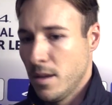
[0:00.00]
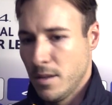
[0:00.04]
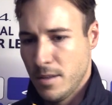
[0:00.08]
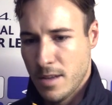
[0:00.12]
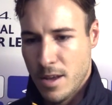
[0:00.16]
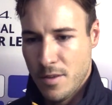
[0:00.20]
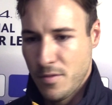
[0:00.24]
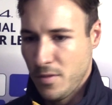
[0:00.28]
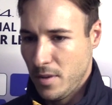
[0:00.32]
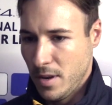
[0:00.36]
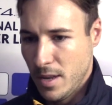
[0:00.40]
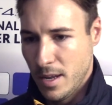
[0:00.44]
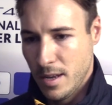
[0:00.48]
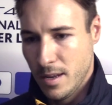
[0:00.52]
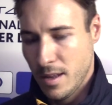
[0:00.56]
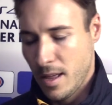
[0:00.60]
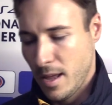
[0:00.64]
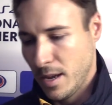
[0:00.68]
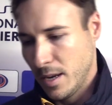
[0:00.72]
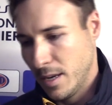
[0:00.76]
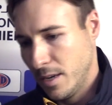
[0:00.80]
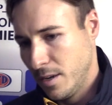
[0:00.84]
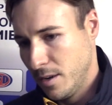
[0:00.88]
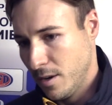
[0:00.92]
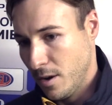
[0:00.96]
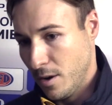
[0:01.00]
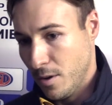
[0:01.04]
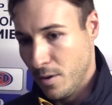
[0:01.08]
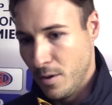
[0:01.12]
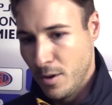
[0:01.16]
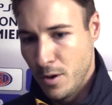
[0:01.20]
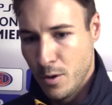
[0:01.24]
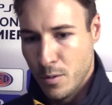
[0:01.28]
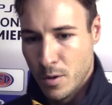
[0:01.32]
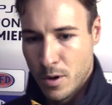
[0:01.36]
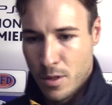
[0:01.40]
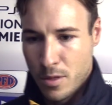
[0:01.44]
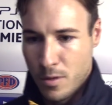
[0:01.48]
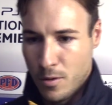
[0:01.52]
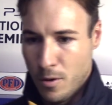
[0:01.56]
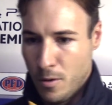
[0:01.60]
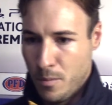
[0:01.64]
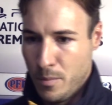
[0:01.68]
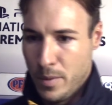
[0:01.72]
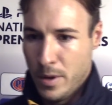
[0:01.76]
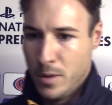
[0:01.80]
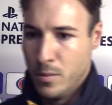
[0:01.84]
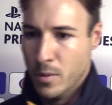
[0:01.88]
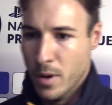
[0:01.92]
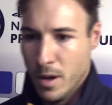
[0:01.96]
Definitely. Like, you know, who would have thought
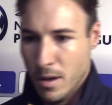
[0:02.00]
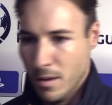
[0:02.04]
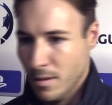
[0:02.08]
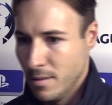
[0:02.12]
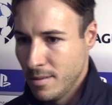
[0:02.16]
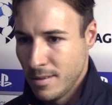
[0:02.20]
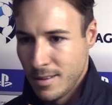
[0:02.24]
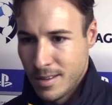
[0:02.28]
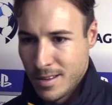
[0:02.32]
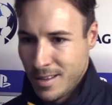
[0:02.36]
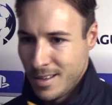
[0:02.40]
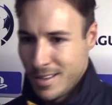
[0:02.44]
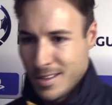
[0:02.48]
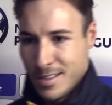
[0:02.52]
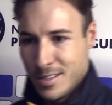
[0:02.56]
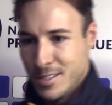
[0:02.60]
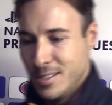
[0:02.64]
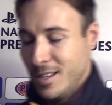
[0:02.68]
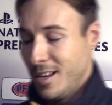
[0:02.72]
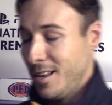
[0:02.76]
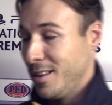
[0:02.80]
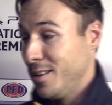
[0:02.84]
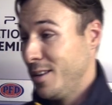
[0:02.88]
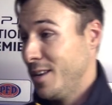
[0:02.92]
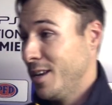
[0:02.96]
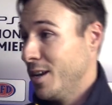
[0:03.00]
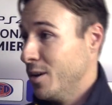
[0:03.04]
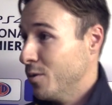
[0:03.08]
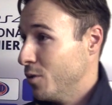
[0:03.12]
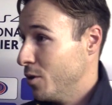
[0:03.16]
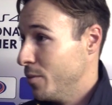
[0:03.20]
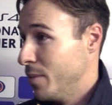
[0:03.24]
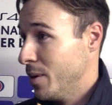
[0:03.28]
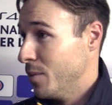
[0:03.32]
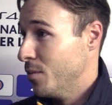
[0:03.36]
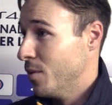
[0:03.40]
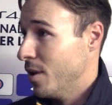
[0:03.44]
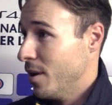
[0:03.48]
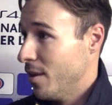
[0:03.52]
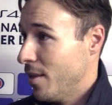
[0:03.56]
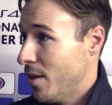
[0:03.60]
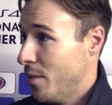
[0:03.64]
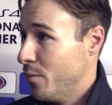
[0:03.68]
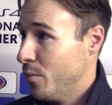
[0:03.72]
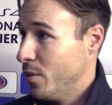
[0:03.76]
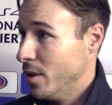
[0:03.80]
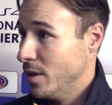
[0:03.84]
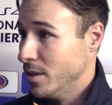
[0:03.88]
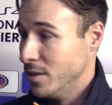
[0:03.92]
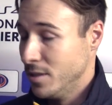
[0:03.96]
Bidwell at the start of the year would have been one of
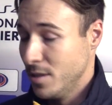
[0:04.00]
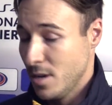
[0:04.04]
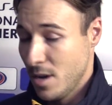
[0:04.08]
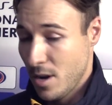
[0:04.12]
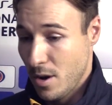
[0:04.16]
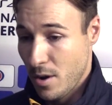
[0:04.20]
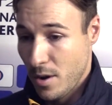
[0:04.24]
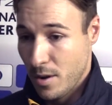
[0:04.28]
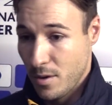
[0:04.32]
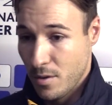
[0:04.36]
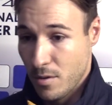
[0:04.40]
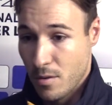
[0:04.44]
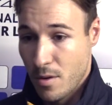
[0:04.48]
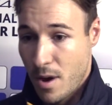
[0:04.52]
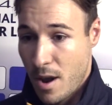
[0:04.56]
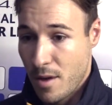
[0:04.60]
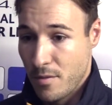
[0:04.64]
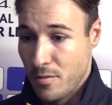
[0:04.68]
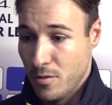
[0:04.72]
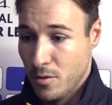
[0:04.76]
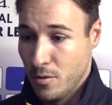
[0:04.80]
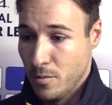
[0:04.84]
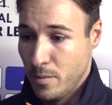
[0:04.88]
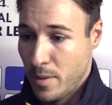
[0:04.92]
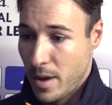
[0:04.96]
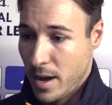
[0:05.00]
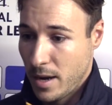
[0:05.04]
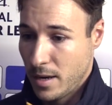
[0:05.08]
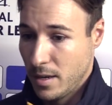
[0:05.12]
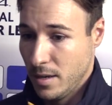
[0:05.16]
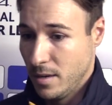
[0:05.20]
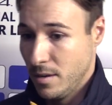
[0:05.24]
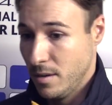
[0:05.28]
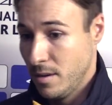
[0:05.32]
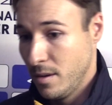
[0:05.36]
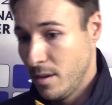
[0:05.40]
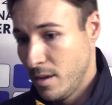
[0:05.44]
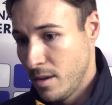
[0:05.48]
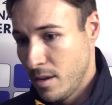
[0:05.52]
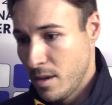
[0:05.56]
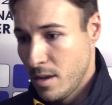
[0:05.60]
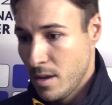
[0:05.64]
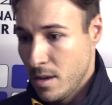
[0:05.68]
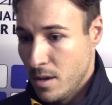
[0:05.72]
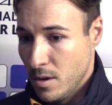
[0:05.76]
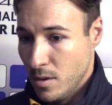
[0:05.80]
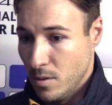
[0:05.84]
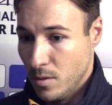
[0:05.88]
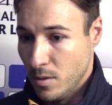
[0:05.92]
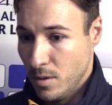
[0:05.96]
them ones, you know, at the right fullback, and
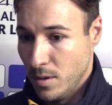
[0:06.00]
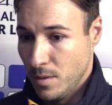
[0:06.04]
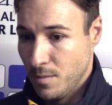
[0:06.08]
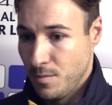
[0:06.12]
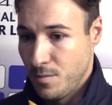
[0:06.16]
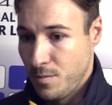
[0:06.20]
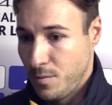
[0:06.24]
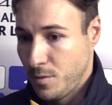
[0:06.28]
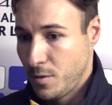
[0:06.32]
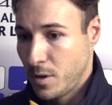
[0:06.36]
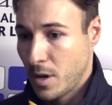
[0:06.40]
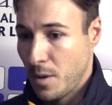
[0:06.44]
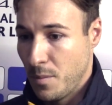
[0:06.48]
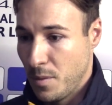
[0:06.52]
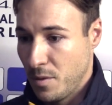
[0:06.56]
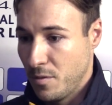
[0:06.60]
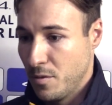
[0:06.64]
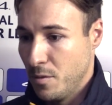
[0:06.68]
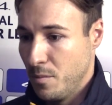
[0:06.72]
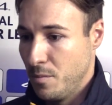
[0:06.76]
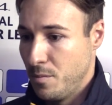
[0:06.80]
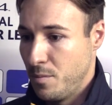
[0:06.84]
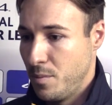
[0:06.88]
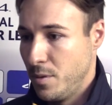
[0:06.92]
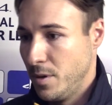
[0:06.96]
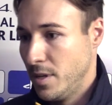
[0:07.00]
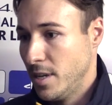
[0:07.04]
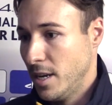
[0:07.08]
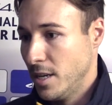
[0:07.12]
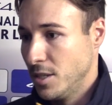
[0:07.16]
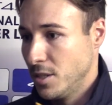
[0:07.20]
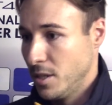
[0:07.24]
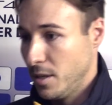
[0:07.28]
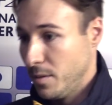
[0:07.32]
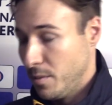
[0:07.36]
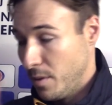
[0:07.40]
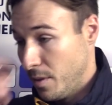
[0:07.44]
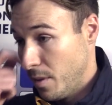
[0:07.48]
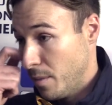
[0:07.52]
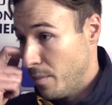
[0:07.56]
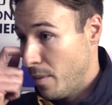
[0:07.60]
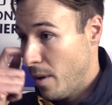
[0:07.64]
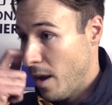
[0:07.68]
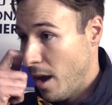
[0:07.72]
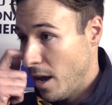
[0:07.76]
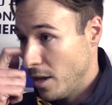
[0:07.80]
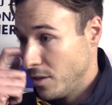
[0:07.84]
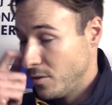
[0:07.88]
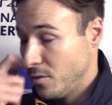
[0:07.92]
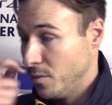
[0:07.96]
or coming from potentially in the
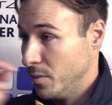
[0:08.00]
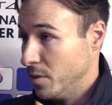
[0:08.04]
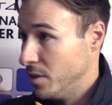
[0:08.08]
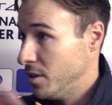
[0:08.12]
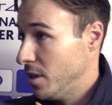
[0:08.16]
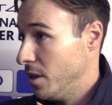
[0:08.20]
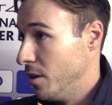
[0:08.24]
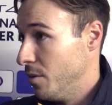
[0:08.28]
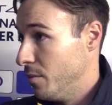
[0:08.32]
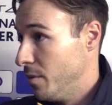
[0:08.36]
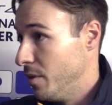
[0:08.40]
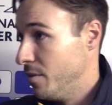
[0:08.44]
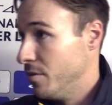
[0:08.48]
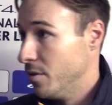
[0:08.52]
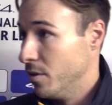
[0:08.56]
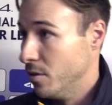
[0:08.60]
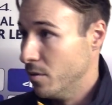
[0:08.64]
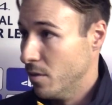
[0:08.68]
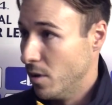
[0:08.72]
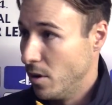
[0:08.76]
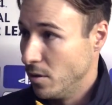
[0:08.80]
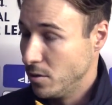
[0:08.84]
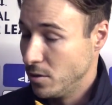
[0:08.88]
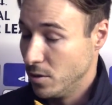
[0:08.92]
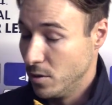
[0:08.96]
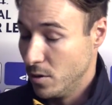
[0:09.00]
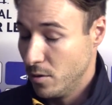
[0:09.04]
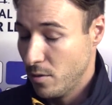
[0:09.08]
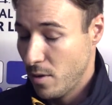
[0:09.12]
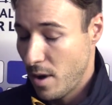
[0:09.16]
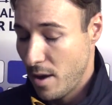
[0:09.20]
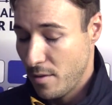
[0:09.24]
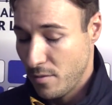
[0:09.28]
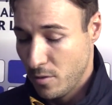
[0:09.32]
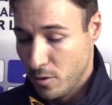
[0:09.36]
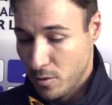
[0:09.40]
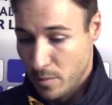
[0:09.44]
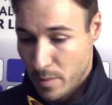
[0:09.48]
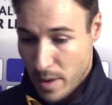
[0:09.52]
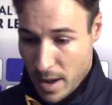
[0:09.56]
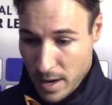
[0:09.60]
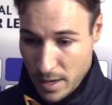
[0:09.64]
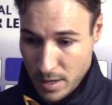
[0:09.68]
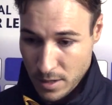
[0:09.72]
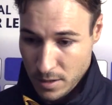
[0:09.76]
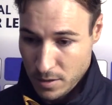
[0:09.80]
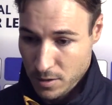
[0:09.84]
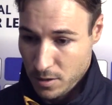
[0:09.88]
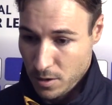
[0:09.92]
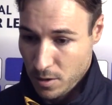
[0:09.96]
past from a centre midfield role to a right fullback
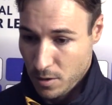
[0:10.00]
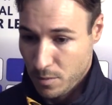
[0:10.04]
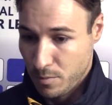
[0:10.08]
is so